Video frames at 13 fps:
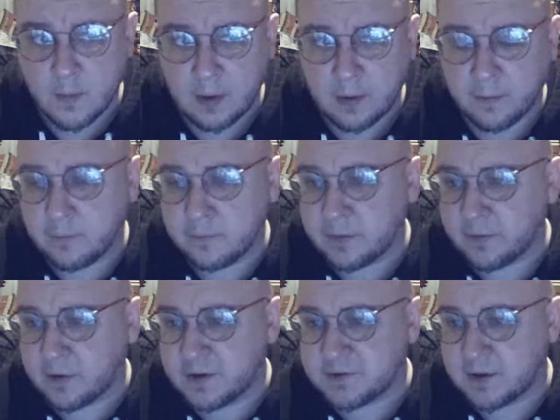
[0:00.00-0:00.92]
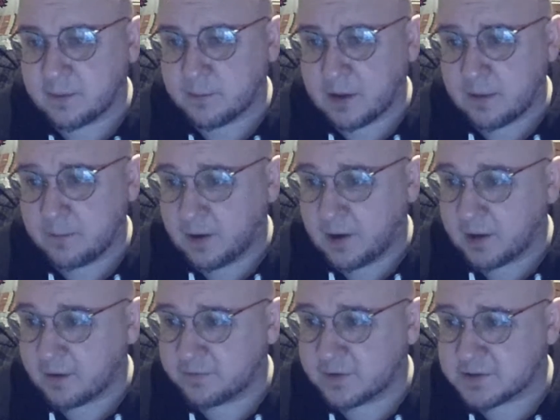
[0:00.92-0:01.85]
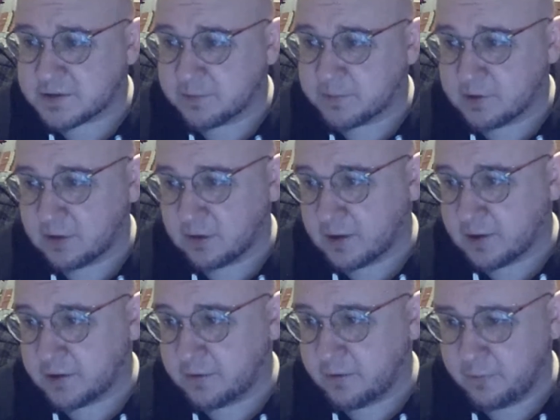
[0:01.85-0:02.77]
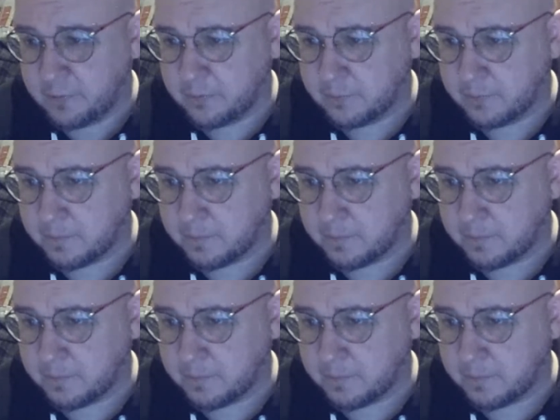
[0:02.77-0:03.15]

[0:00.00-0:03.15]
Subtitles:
Hello, another High Tide Imbibe. I got to fix something here I didn't do.